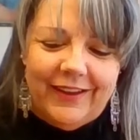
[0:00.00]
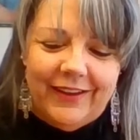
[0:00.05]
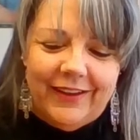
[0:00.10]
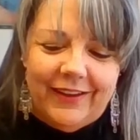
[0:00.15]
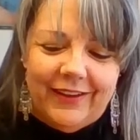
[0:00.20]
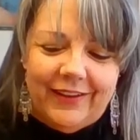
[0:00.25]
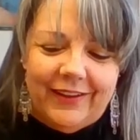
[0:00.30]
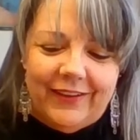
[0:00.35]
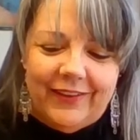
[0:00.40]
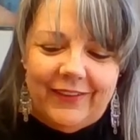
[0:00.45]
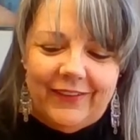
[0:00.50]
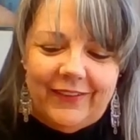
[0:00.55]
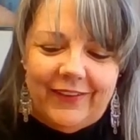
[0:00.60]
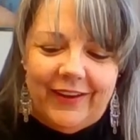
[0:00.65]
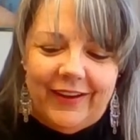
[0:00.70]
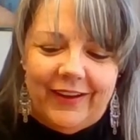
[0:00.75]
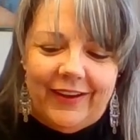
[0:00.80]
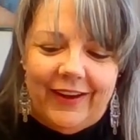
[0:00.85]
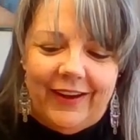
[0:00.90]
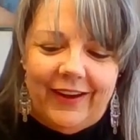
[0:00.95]
and you go
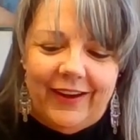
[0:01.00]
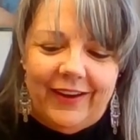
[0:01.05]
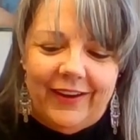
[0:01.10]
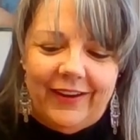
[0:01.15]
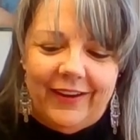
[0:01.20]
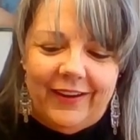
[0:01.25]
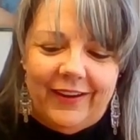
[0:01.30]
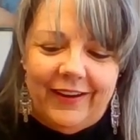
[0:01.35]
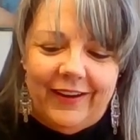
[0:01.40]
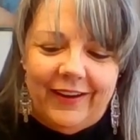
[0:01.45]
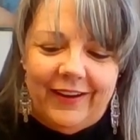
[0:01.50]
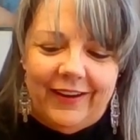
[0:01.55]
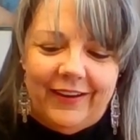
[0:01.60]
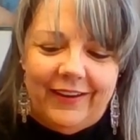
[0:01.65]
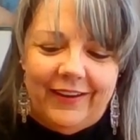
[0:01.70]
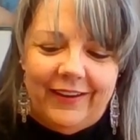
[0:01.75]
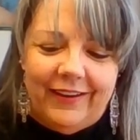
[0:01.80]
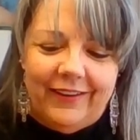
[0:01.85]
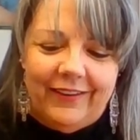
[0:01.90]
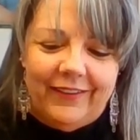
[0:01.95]
right here,
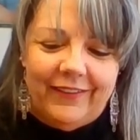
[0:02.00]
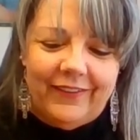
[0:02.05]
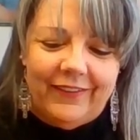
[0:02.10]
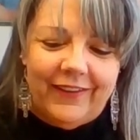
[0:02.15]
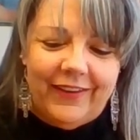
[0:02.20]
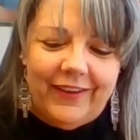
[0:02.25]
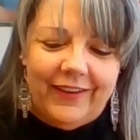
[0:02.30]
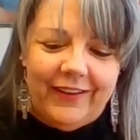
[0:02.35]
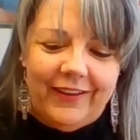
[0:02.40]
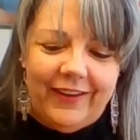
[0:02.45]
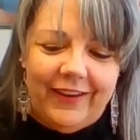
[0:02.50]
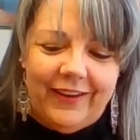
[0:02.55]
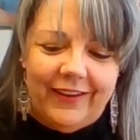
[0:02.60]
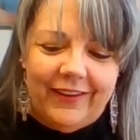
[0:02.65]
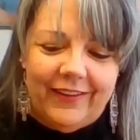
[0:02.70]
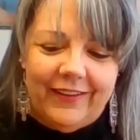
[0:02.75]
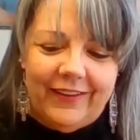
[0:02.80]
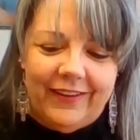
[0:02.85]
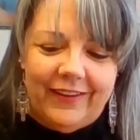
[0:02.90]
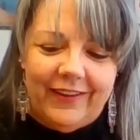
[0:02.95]
and you right
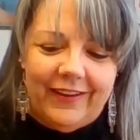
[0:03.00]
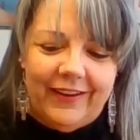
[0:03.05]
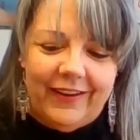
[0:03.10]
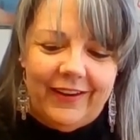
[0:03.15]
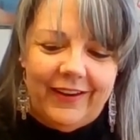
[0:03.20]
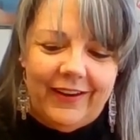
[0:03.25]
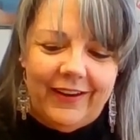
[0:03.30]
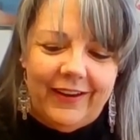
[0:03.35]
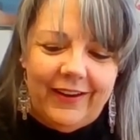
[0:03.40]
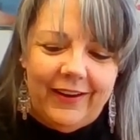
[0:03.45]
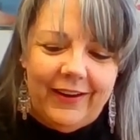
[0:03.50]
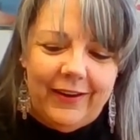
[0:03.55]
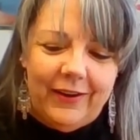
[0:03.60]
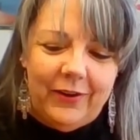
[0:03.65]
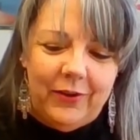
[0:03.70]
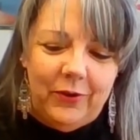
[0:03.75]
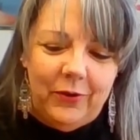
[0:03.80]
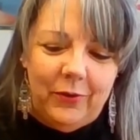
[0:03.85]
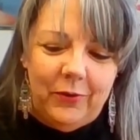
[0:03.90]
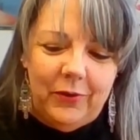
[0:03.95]
here.
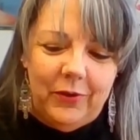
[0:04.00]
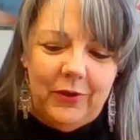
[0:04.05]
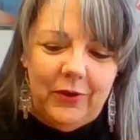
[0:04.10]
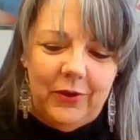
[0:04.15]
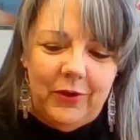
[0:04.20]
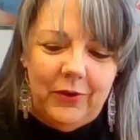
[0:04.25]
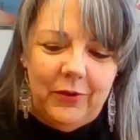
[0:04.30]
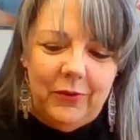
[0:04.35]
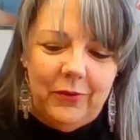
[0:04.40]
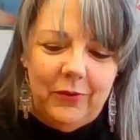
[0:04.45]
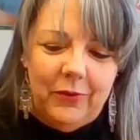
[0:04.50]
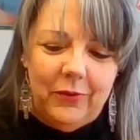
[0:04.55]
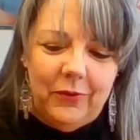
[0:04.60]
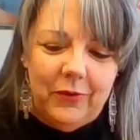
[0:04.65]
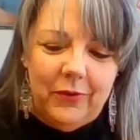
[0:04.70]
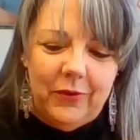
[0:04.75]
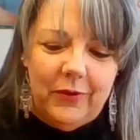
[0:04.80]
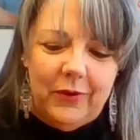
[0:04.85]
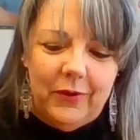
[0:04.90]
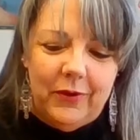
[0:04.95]
Do, do, do.
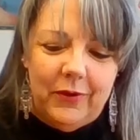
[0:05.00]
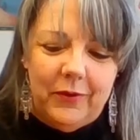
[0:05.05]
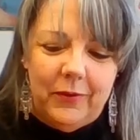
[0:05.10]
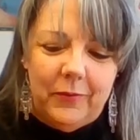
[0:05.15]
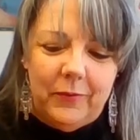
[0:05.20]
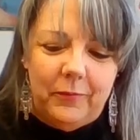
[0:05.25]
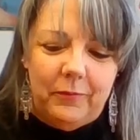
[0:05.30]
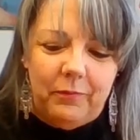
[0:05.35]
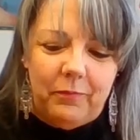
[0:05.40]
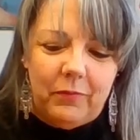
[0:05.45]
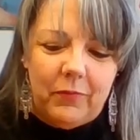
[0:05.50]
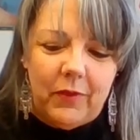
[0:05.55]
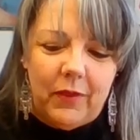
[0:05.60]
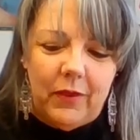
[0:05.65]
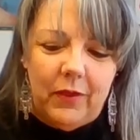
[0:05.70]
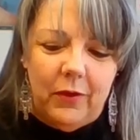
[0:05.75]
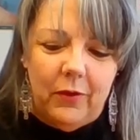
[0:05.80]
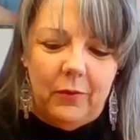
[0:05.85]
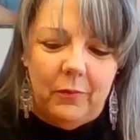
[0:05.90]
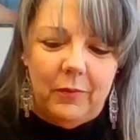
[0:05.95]

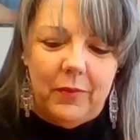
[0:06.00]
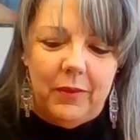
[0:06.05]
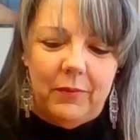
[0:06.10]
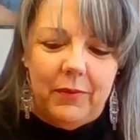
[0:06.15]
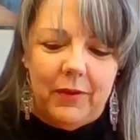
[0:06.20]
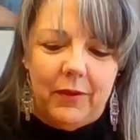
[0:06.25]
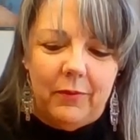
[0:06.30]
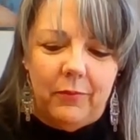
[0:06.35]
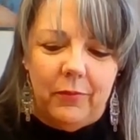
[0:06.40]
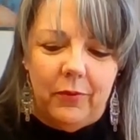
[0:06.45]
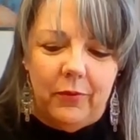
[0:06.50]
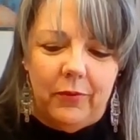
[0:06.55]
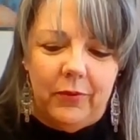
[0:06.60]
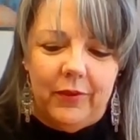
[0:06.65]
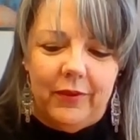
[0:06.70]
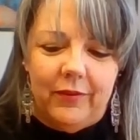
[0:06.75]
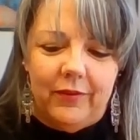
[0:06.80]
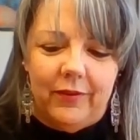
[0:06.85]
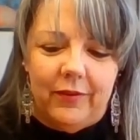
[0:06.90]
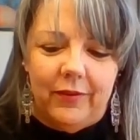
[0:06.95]
You know, maybe I can pull
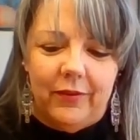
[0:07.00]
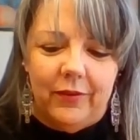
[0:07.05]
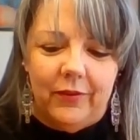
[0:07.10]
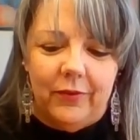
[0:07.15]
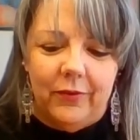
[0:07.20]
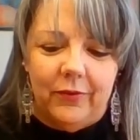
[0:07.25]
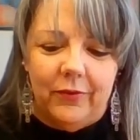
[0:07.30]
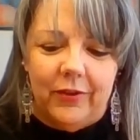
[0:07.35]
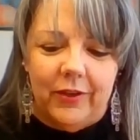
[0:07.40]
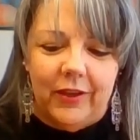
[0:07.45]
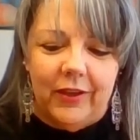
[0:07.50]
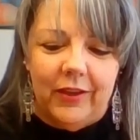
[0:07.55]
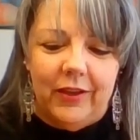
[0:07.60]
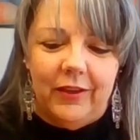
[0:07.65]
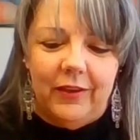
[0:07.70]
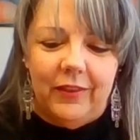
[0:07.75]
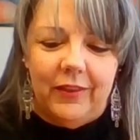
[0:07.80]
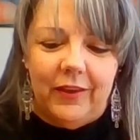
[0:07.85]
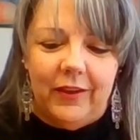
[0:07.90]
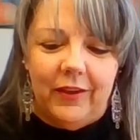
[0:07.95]
these a little
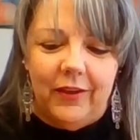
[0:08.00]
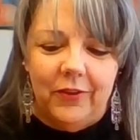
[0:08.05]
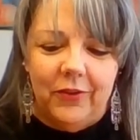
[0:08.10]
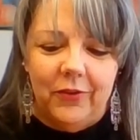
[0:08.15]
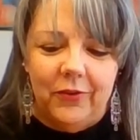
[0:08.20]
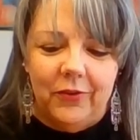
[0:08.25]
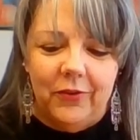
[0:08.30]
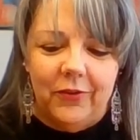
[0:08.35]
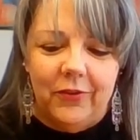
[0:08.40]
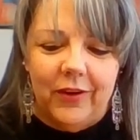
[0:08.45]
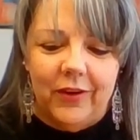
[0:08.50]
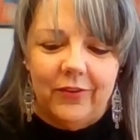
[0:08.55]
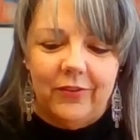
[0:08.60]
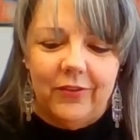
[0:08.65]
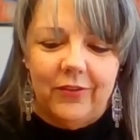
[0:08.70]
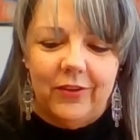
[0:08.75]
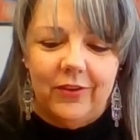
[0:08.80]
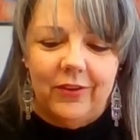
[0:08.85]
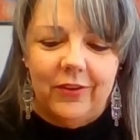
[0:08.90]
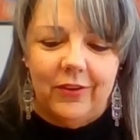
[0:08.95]
tight in the other
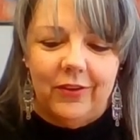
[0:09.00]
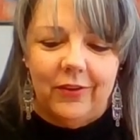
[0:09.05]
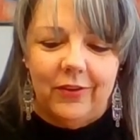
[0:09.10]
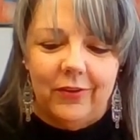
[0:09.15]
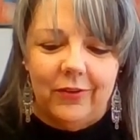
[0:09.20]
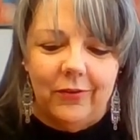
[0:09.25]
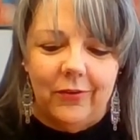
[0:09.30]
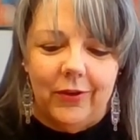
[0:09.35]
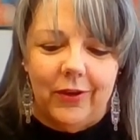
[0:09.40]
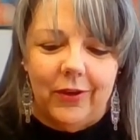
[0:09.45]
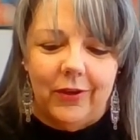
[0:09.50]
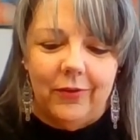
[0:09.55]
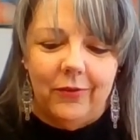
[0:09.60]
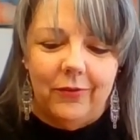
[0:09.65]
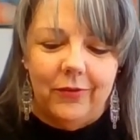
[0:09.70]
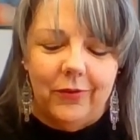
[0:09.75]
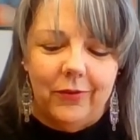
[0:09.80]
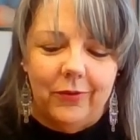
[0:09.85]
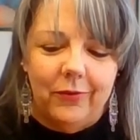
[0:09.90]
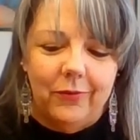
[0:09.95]
direction. I don't, I
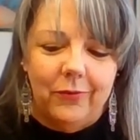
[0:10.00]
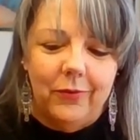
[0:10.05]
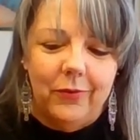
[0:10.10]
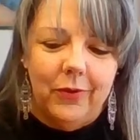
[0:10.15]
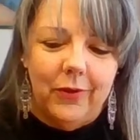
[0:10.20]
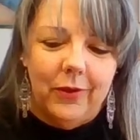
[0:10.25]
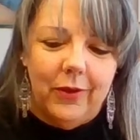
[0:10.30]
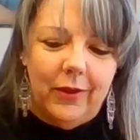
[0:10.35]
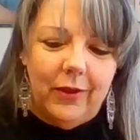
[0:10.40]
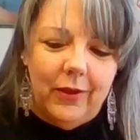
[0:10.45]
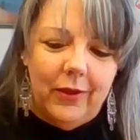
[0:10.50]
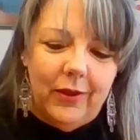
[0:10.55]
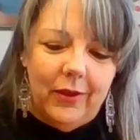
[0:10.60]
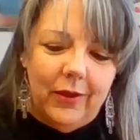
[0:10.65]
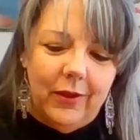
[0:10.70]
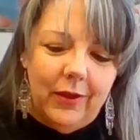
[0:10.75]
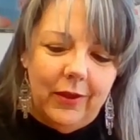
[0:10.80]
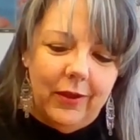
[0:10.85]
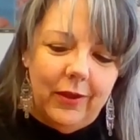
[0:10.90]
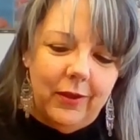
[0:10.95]
don't know.
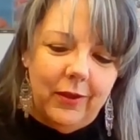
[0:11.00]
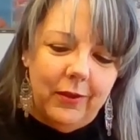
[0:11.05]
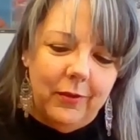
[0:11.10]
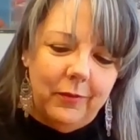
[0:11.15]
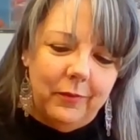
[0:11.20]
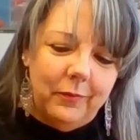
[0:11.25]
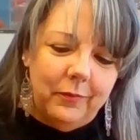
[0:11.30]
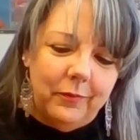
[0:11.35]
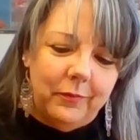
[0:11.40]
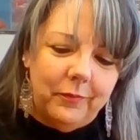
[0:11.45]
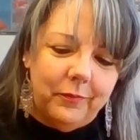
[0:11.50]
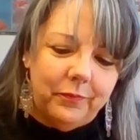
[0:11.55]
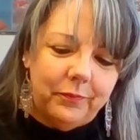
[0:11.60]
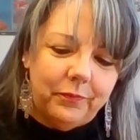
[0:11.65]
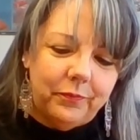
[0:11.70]
Um,